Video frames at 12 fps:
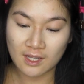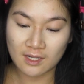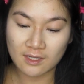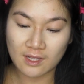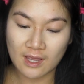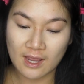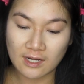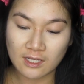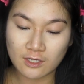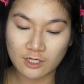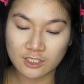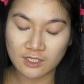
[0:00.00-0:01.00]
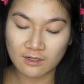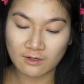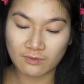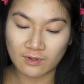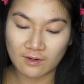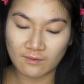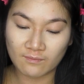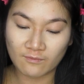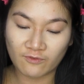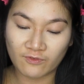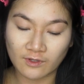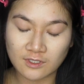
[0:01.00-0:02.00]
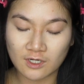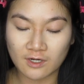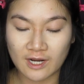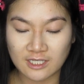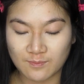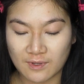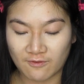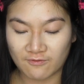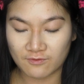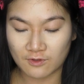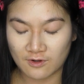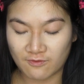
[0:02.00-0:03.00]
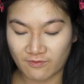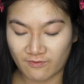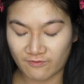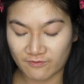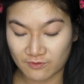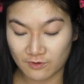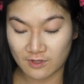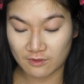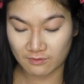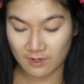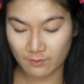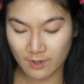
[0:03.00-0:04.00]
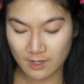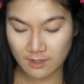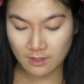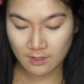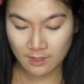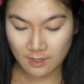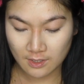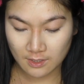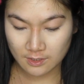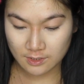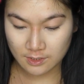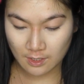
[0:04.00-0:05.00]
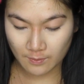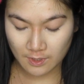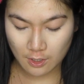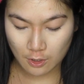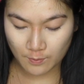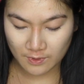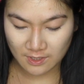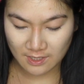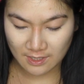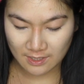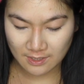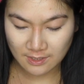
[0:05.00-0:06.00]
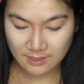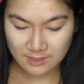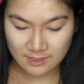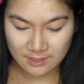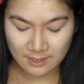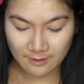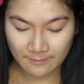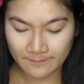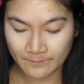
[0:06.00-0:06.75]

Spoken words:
in the Any Cushion Cream Filter SPF 33 one. So I'm going to open this.